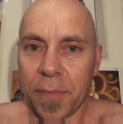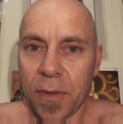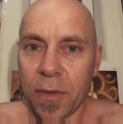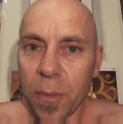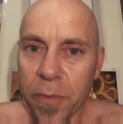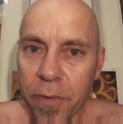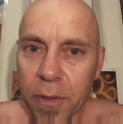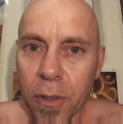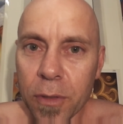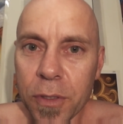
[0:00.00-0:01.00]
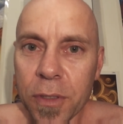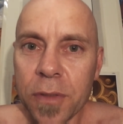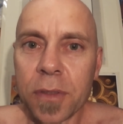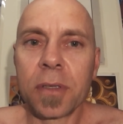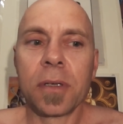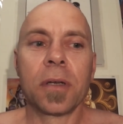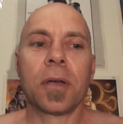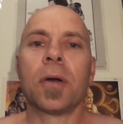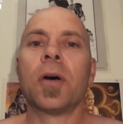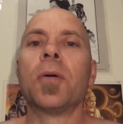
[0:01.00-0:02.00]
Some of it conscious,
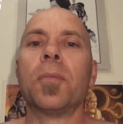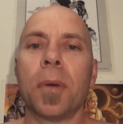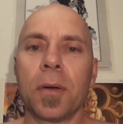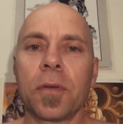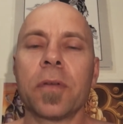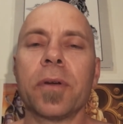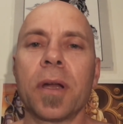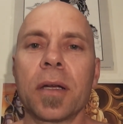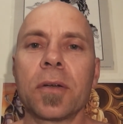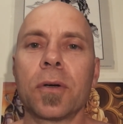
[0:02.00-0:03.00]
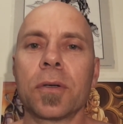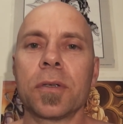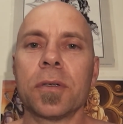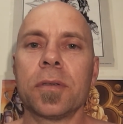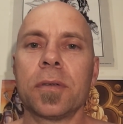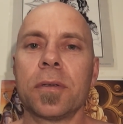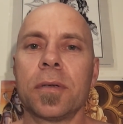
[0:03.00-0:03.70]
most of it unconscious.